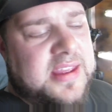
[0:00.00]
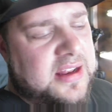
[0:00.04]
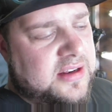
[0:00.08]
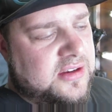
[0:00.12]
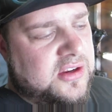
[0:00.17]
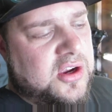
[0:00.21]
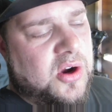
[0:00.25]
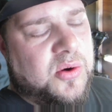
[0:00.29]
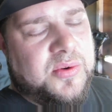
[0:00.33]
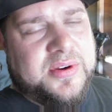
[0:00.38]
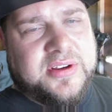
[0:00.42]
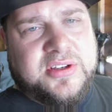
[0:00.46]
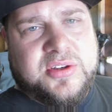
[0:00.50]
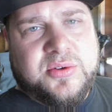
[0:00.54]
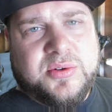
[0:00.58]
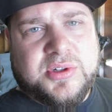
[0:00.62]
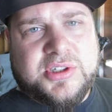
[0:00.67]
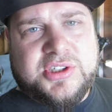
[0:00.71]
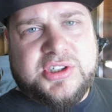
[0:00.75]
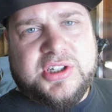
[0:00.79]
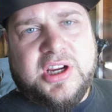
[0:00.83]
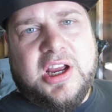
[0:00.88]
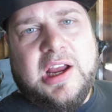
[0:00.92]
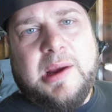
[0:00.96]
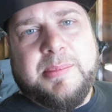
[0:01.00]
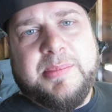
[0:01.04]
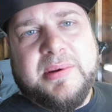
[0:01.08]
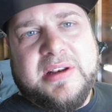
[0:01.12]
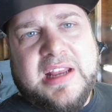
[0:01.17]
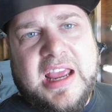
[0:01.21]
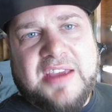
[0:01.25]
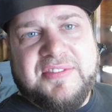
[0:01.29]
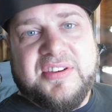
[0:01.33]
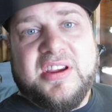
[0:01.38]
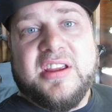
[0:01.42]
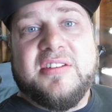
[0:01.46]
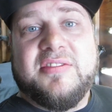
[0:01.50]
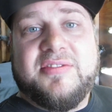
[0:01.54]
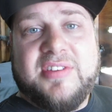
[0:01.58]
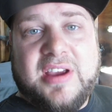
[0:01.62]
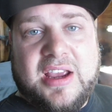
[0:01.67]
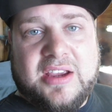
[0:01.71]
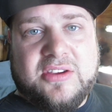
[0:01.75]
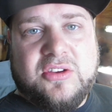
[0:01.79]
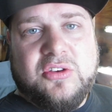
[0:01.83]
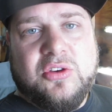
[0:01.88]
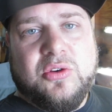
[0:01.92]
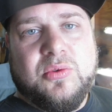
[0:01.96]
then going to a shop and having it
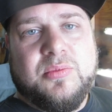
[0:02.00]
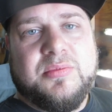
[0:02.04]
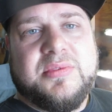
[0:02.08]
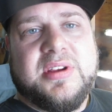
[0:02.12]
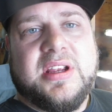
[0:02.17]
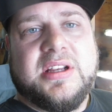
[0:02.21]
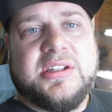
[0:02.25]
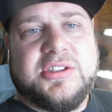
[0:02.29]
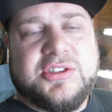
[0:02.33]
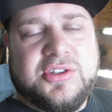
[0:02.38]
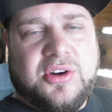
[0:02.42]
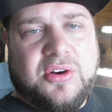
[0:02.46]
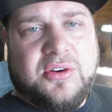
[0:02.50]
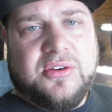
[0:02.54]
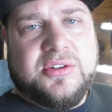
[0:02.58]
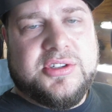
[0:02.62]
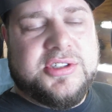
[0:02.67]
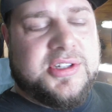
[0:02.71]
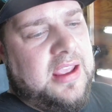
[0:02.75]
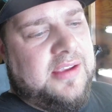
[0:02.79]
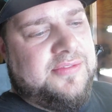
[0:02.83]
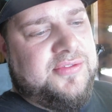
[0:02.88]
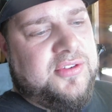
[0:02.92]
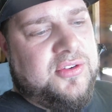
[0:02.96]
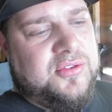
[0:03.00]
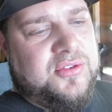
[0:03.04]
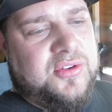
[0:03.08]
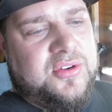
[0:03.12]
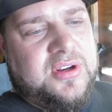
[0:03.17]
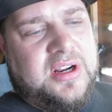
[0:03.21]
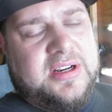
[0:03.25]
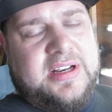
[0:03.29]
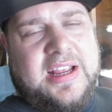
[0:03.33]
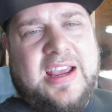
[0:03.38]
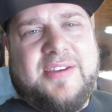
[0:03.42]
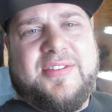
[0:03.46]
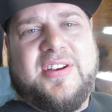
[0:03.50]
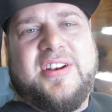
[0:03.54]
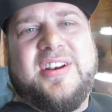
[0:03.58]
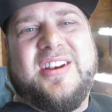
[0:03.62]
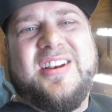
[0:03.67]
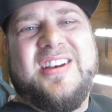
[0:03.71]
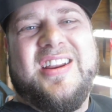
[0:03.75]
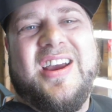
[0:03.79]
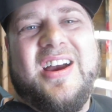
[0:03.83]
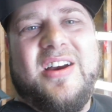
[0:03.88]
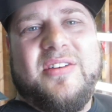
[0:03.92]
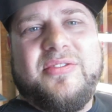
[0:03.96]
vacuumed and charged. If you do not have
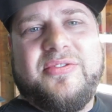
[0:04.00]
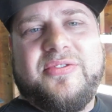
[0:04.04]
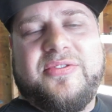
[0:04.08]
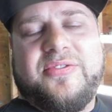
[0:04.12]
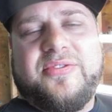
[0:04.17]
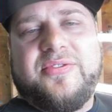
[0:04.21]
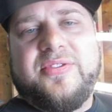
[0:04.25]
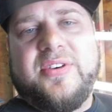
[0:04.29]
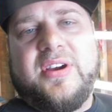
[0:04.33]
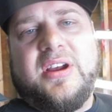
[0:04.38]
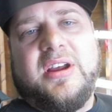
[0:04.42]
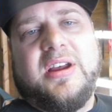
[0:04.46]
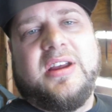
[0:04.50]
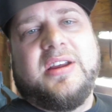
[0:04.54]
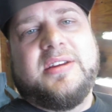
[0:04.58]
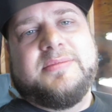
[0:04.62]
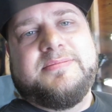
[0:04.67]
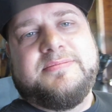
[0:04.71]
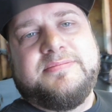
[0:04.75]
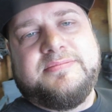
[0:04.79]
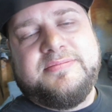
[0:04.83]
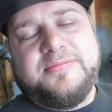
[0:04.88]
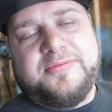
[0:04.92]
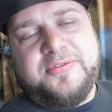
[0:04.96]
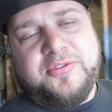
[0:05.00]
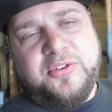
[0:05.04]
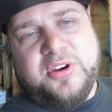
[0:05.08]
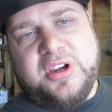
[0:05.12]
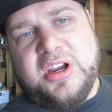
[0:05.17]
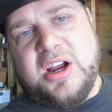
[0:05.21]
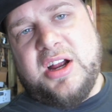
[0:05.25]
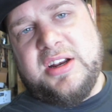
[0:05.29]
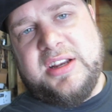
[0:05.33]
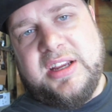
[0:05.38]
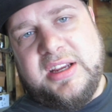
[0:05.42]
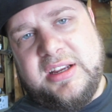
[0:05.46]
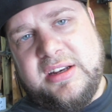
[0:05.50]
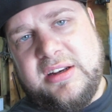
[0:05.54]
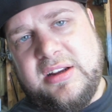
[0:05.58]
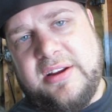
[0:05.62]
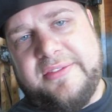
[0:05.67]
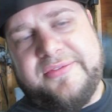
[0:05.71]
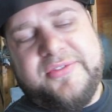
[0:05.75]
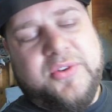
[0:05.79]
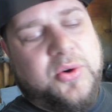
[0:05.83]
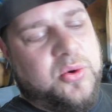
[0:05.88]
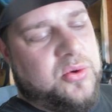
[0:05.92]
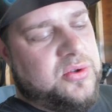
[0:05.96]
enough Freon in,
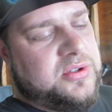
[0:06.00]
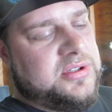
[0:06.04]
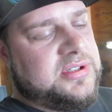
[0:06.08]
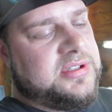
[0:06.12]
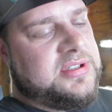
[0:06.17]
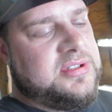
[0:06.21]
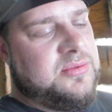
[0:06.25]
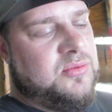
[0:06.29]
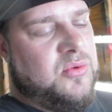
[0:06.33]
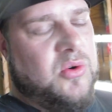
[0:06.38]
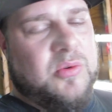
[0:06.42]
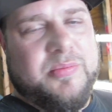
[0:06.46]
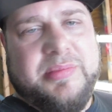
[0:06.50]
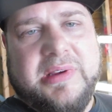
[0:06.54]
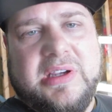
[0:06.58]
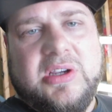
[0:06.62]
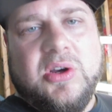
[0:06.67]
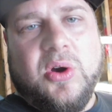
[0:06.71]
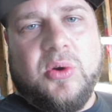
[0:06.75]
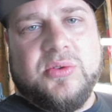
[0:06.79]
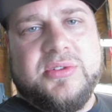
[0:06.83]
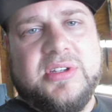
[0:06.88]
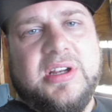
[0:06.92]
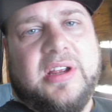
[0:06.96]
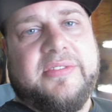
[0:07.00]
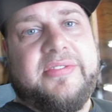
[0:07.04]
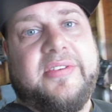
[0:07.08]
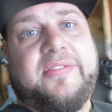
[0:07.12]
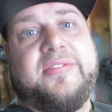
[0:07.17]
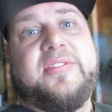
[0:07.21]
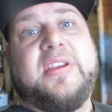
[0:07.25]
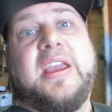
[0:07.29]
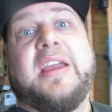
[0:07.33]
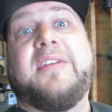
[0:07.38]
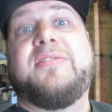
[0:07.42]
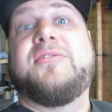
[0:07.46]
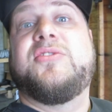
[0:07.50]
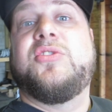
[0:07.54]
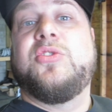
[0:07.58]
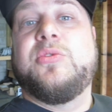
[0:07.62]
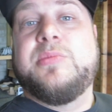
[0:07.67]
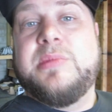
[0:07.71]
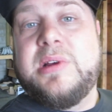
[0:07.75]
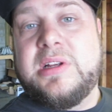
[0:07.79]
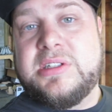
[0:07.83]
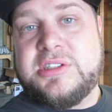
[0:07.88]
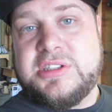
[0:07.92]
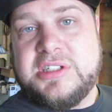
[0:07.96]
of course, it won't be cold enough. If you have
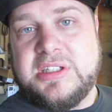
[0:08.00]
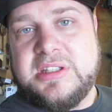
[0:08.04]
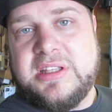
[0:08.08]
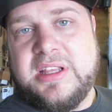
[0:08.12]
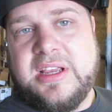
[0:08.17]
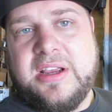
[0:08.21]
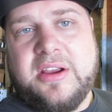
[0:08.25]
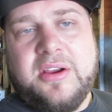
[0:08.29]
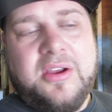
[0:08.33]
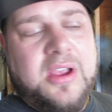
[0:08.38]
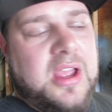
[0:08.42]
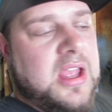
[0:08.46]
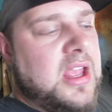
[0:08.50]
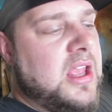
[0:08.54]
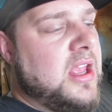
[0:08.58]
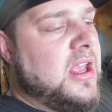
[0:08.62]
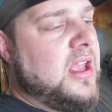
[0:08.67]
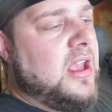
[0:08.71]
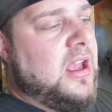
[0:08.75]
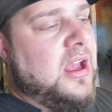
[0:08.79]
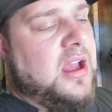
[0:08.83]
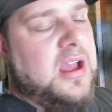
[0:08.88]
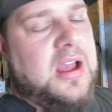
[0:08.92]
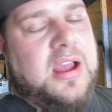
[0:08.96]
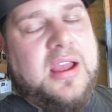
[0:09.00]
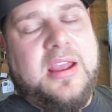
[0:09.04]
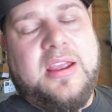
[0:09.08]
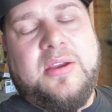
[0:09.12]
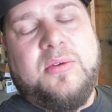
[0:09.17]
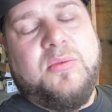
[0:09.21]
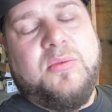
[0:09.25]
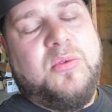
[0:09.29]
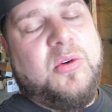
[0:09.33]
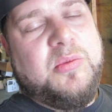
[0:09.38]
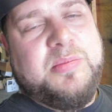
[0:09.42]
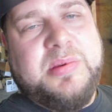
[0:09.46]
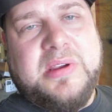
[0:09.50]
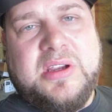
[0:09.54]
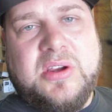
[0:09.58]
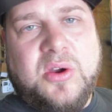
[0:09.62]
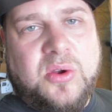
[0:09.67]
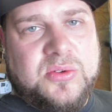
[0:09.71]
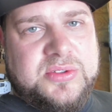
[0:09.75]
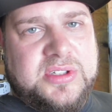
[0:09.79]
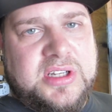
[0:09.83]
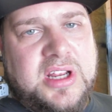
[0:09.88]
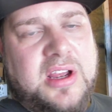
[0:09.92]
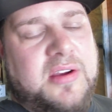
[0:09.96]
too much in there, it won't be
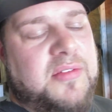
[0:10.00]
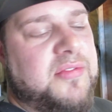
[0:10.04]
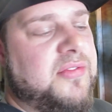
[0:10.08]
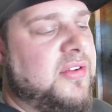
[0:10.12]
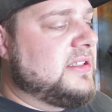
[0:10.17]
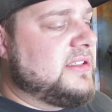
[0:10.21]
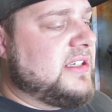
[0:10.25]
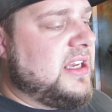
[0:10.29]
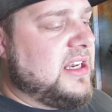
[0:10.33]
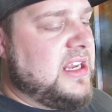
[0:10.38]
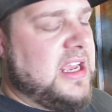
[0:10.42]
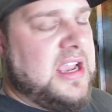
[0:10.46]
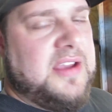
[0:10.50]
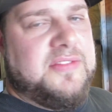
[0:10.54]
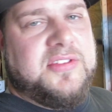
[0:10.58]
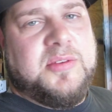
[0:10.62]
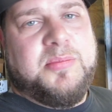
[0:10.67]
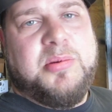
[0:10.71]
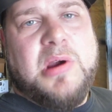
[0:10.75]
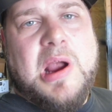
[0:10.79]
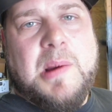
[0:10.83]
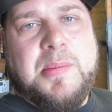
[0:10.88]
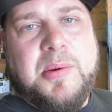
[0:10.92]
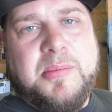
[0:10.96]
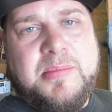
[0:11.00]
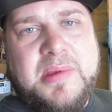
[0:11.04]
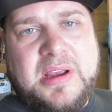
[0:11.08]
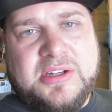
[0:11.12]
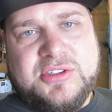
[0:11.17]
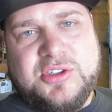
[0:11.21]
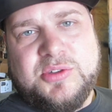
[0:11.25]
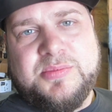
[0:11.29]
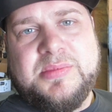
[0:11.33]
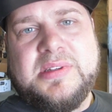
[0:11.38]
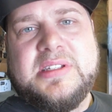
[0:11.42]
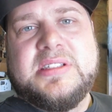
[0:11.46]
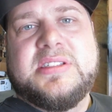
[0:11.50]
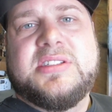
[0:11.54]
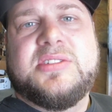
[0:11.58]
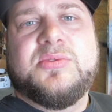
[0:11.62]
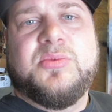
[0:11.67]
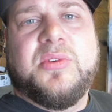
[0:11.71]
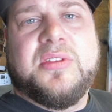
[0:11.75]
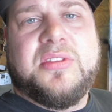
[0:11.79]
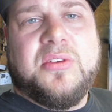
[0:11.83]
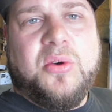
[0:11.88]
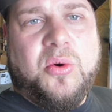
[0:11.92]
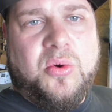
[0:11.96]
cold enough. It's got to have the proper measurements
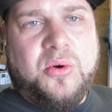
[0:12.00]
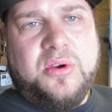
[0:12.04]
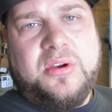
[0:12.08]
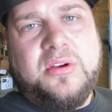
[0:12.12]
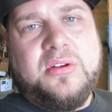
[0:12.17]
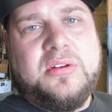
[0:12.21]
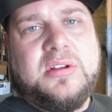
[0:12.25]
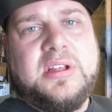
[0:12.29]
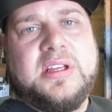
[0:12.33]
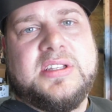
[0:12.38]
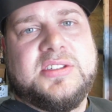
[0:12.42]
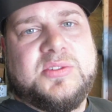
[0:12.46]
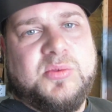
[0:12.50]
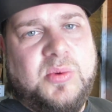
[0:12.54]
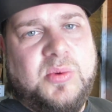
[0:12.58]
with oil as